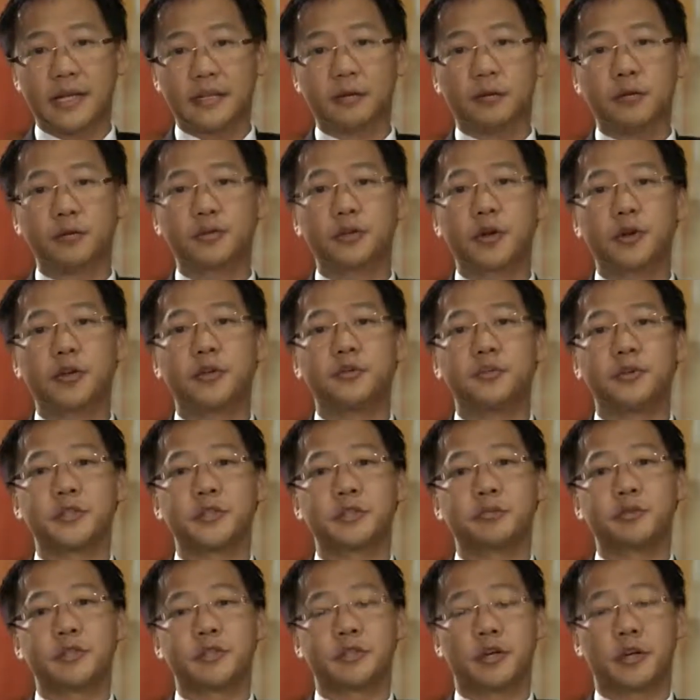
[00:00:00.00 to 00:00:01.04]
that all
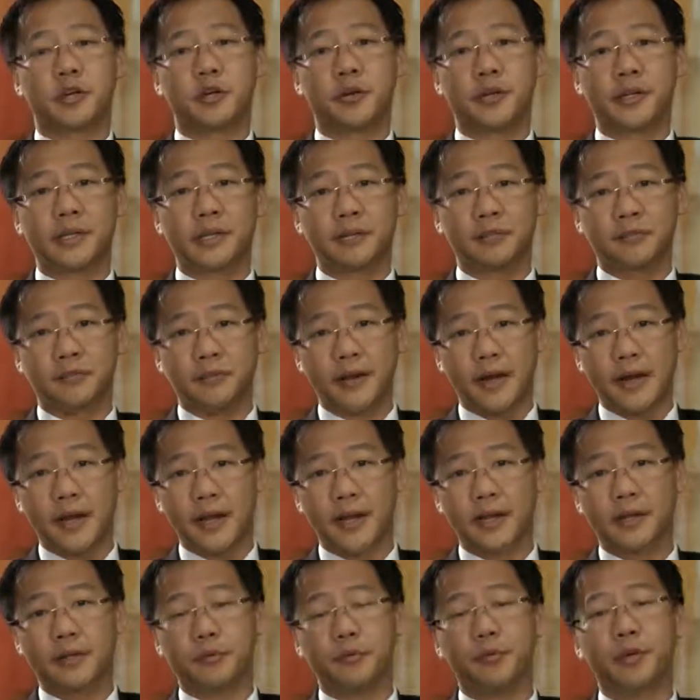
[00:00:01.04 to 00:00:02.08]
documents which are currently
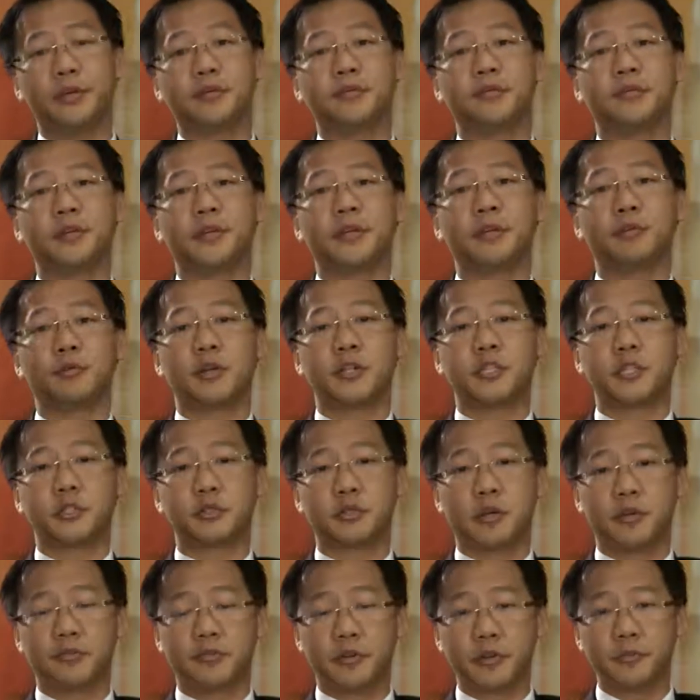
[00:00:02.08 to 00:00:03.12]
filed with the
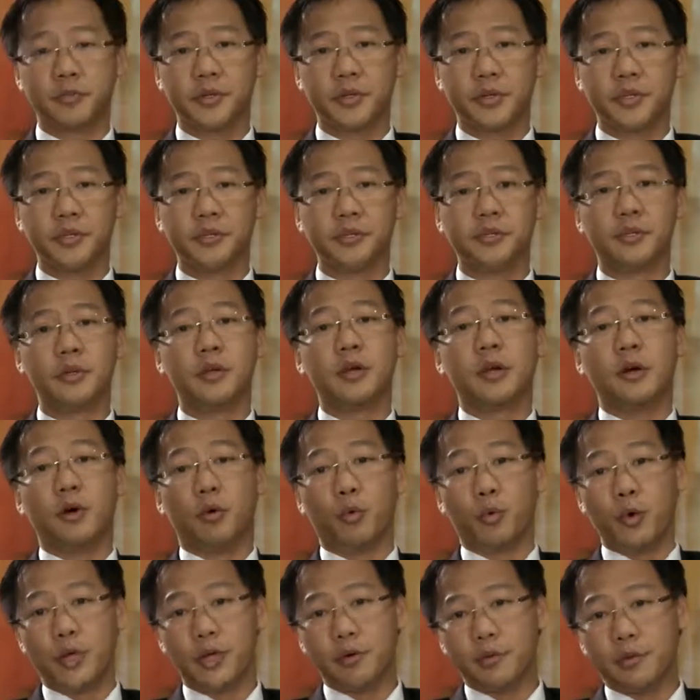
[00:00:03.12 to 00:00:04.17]
Registrar of Companies
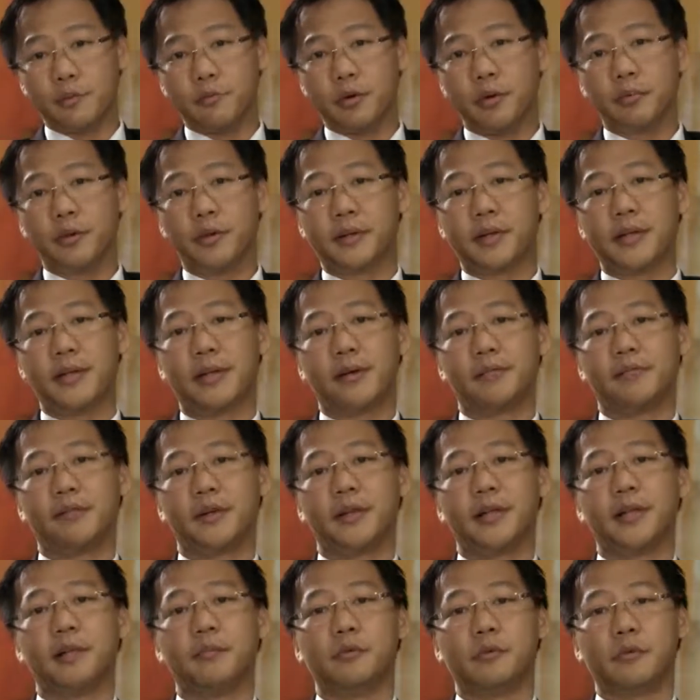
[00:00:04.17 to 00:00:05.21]
will be publicly
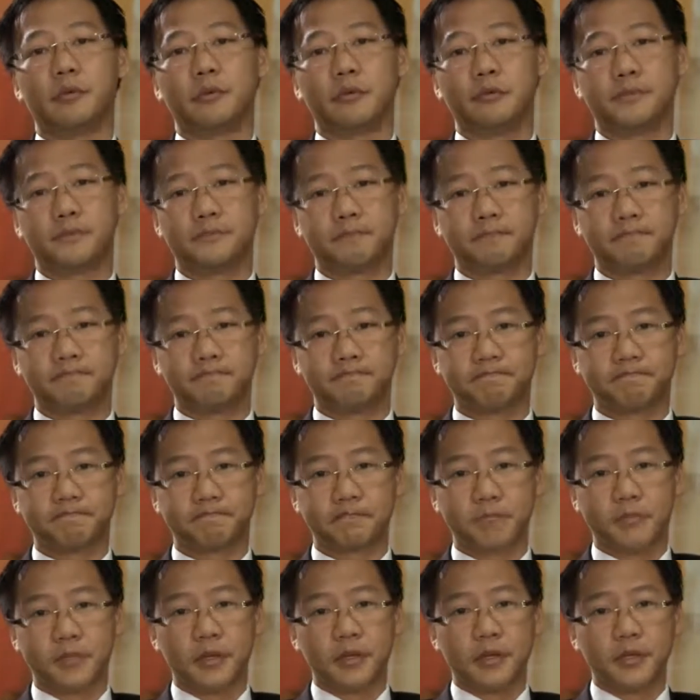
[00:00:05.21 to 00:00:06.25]
available.
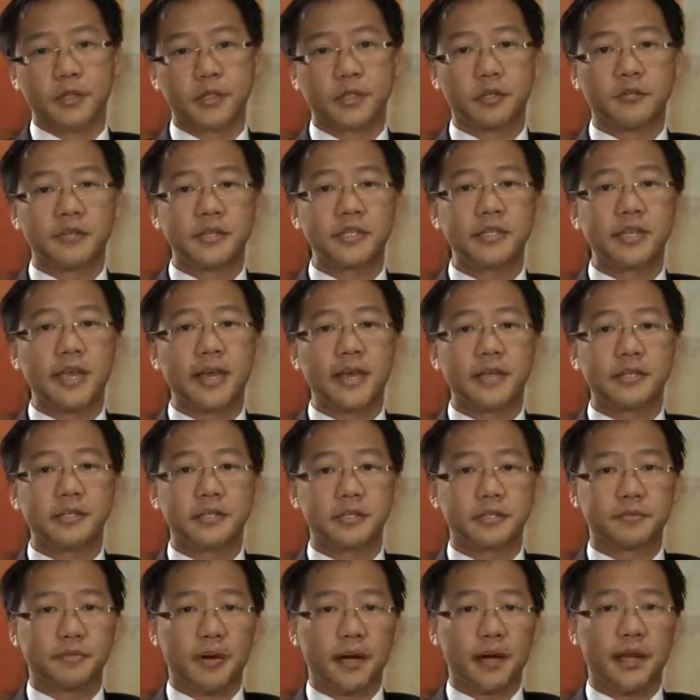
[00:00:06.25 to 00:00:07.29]
So this
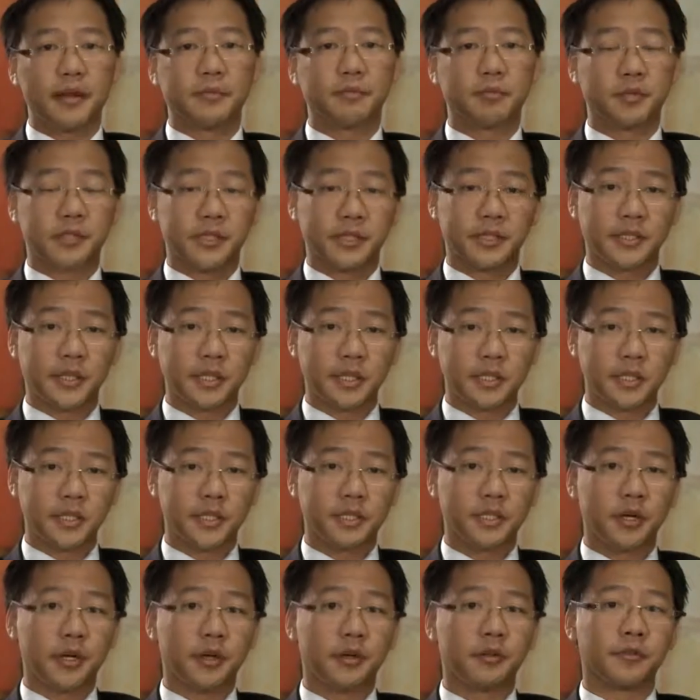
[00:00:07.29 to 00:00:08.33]
ends my
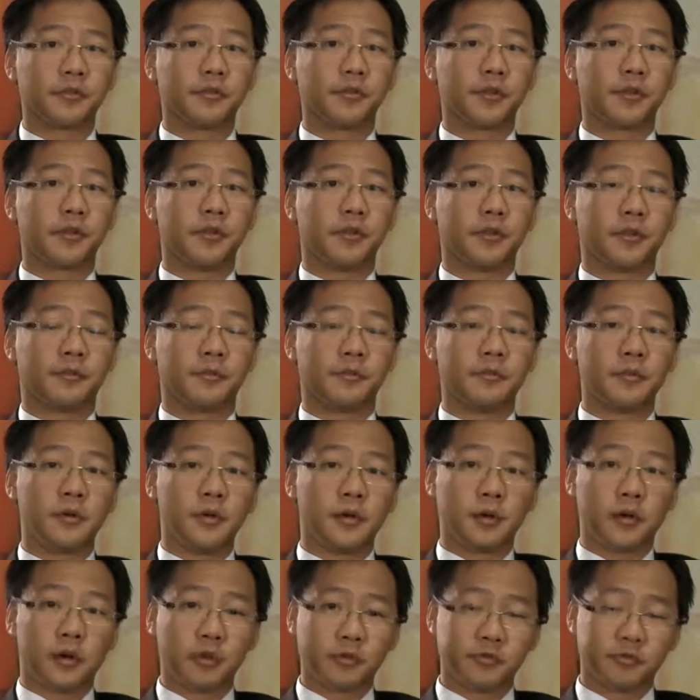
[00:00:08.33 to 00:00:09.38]
presentation on the
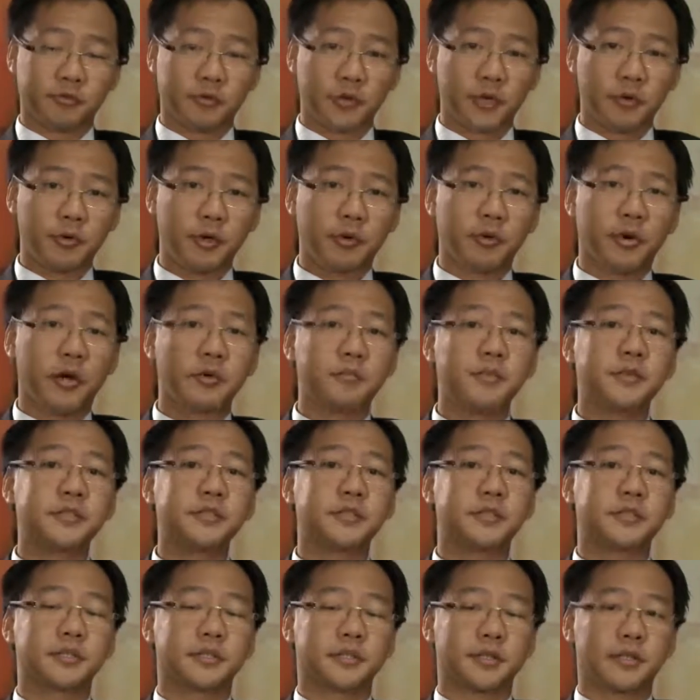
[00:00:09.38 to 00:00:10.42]
last 3
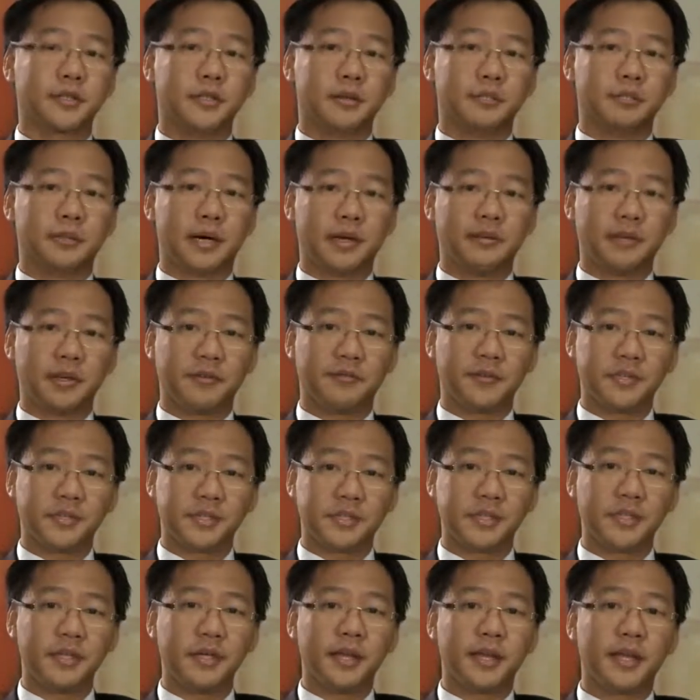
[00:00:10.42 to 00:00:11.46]
requirements by the
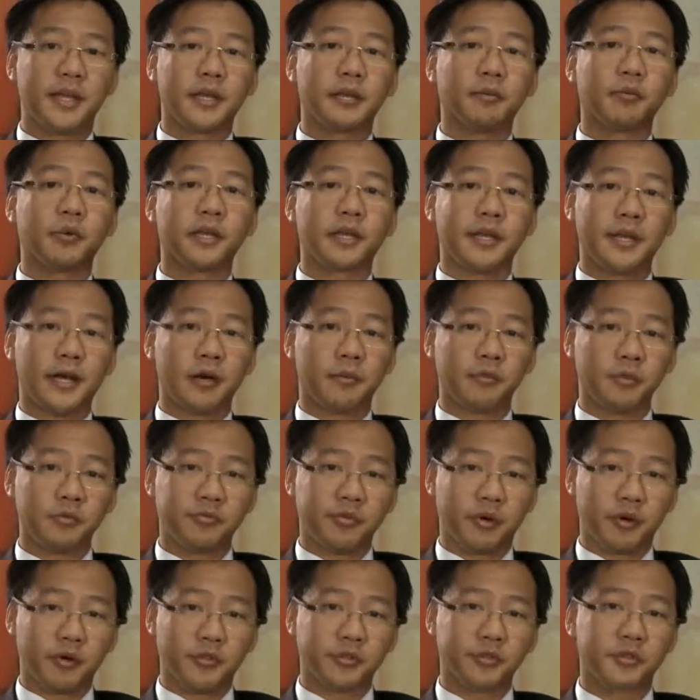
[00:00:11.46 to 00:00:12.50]
FSC, and we'll now
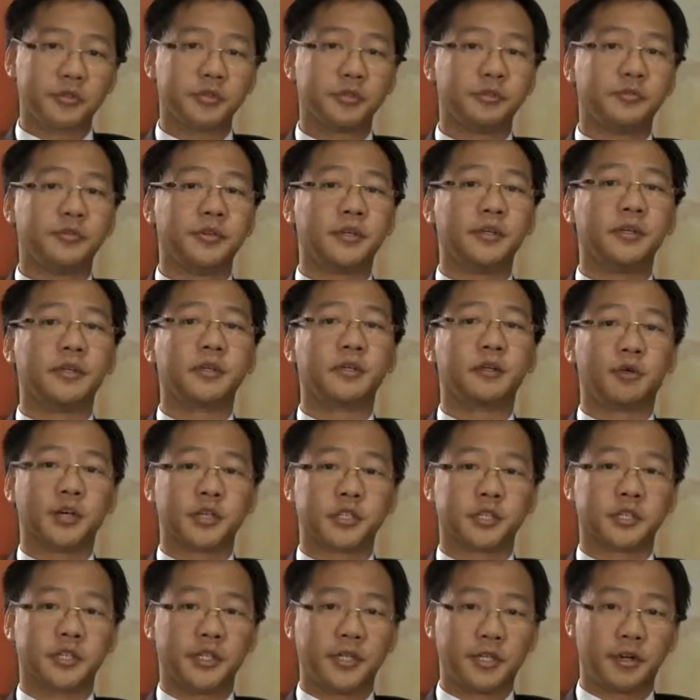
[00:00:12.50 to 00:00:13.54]
move on to the
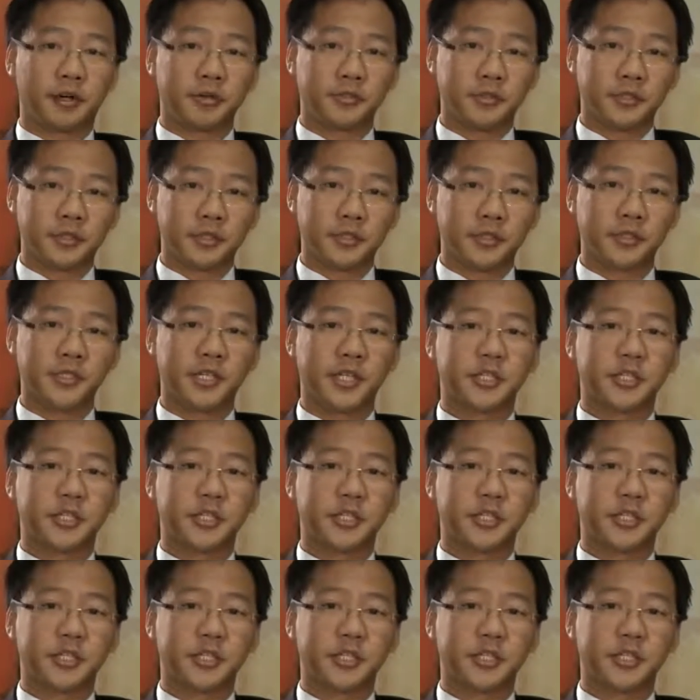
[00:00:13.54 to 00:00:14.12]
question and answers